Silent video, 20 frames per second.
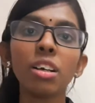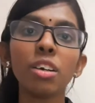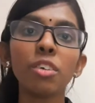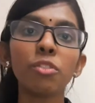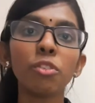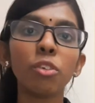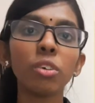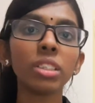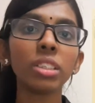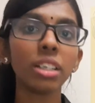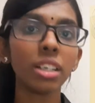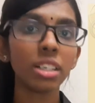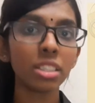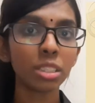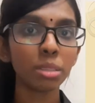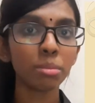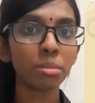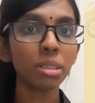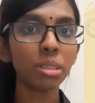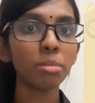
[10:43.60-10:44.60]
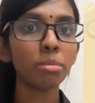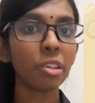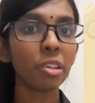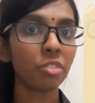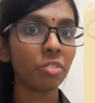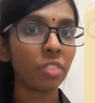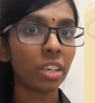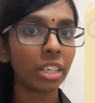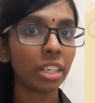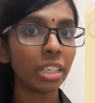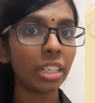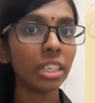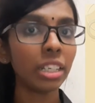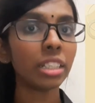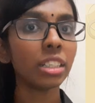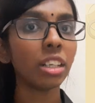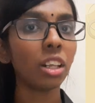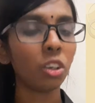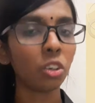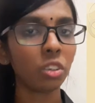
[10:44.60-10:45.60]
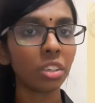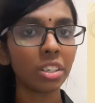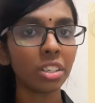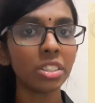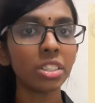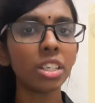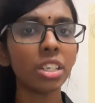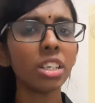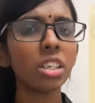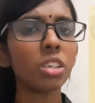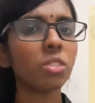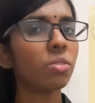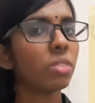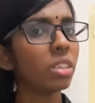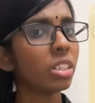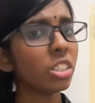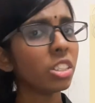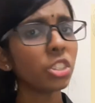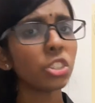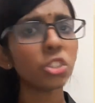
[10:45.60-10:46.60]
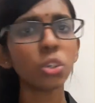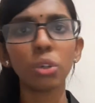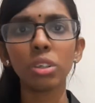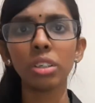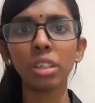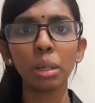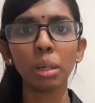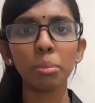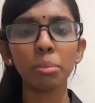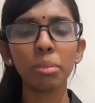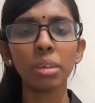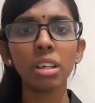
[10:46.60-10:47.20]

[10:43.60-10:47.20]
for the customer by finding the location in a very short time.